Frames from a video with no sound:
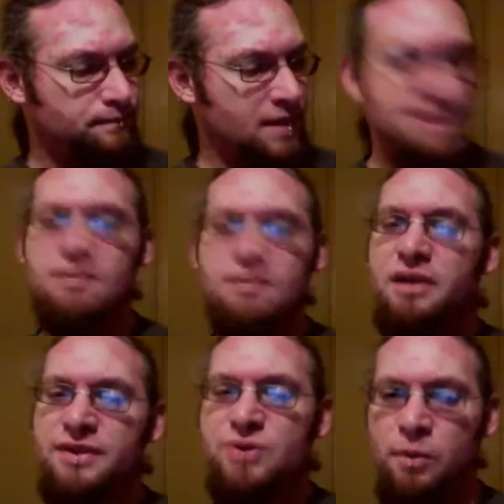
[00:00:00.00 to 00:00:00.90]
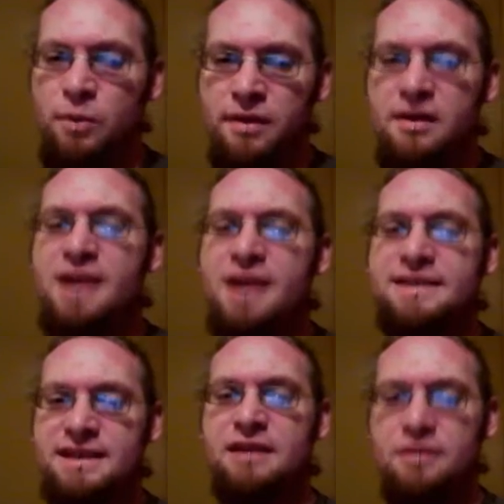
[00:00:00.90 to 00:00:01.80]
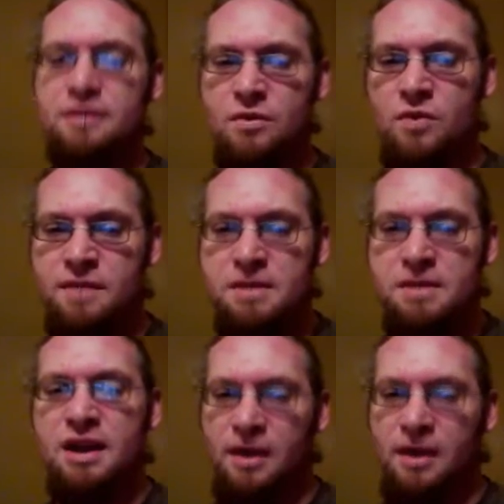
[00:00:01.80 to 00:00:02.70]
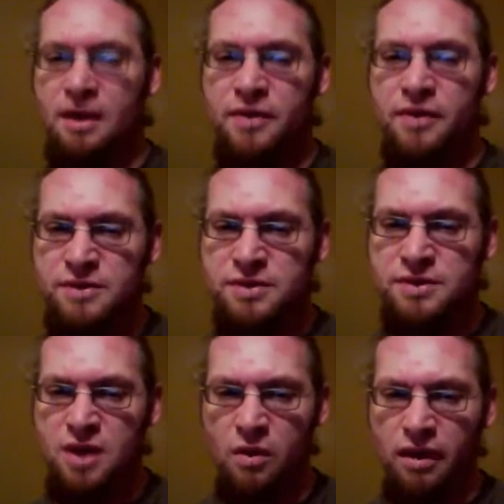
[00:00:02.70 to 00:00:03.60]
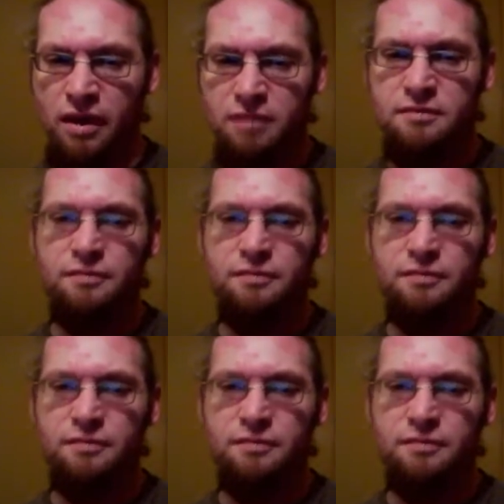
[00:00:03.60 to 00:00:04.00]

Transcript: He seemed a little stupid, not seeing immediately where this was going,